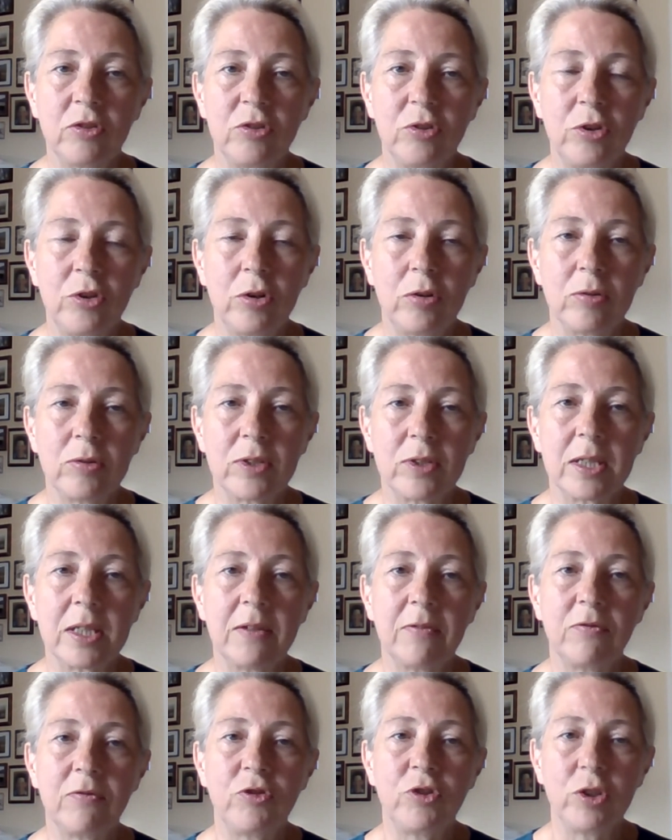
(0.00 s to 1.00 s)
not to
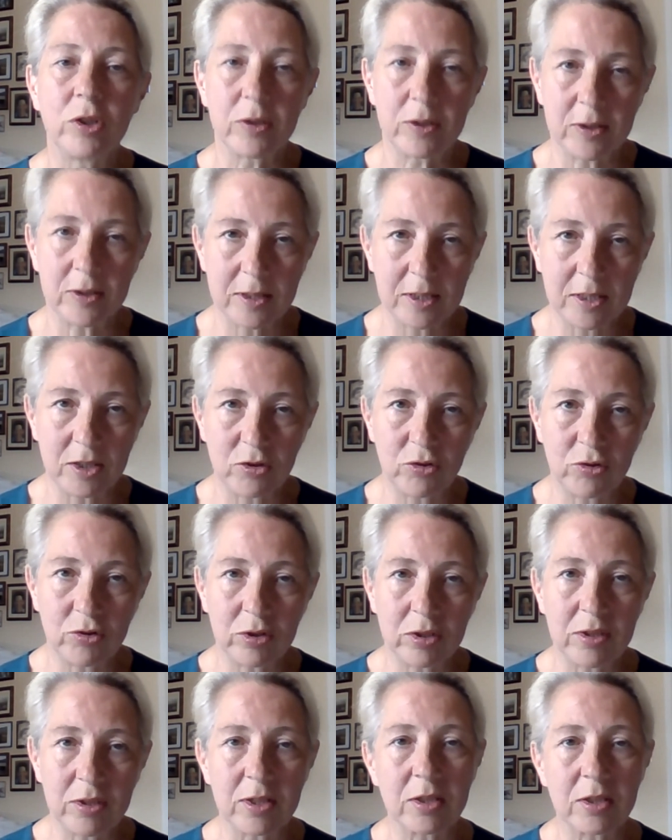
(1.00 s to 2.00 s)
give just estrogen.